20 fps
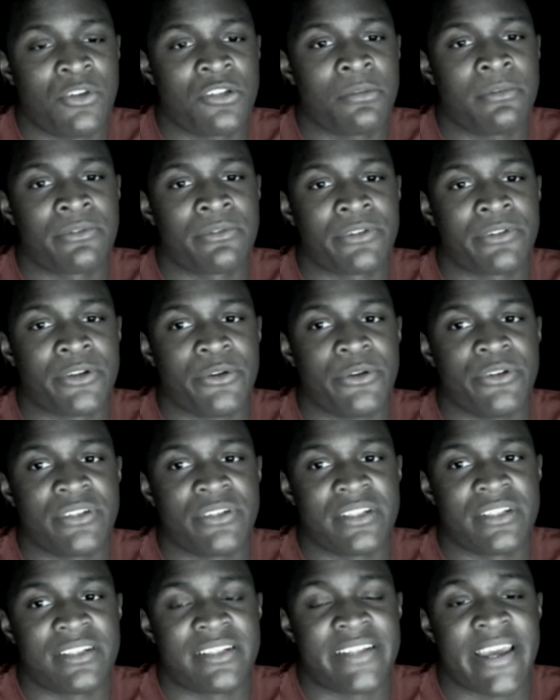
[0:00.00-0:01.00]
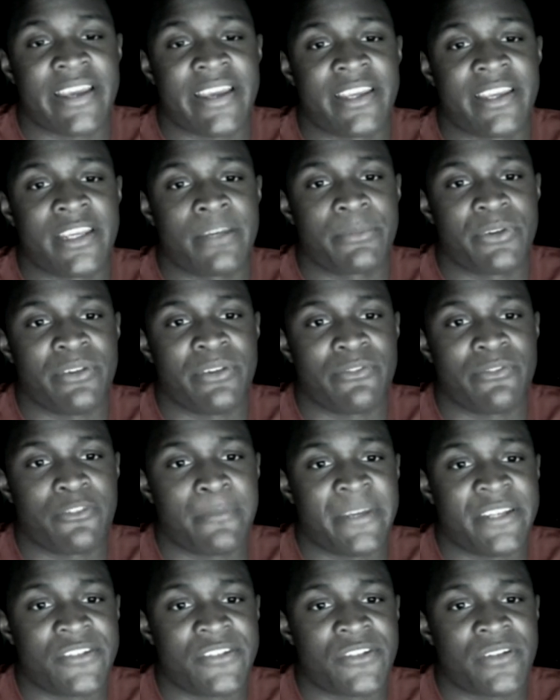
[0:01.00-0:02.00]
multiple recruiters and stacking up your
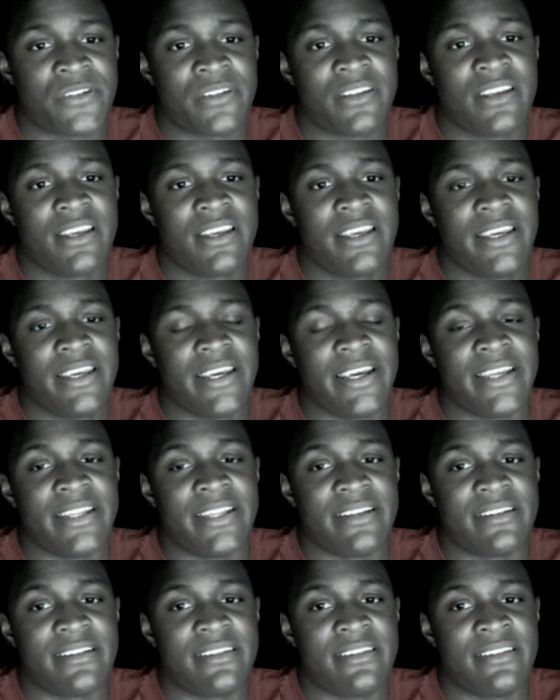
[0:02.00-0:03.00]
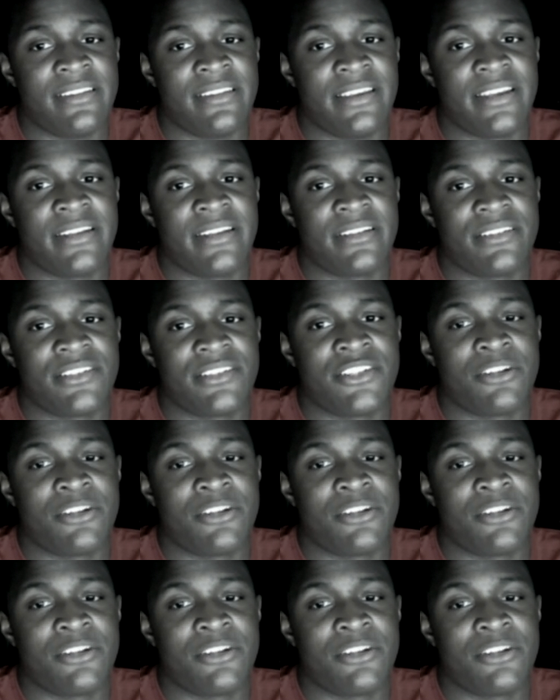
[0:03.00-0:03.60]
information, and then